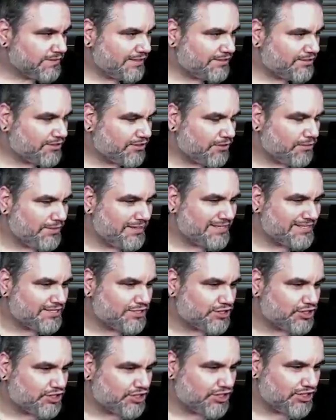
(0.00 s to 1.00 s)
Eternal Witness
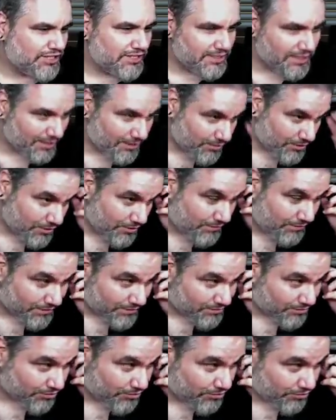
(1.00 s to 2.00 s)
is good. I don't know if
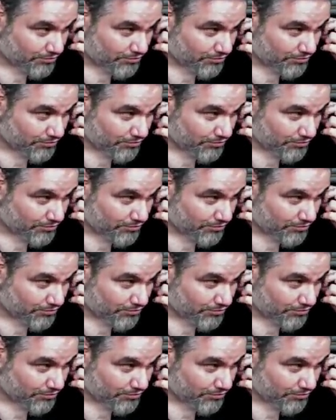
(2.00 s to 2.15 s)
it's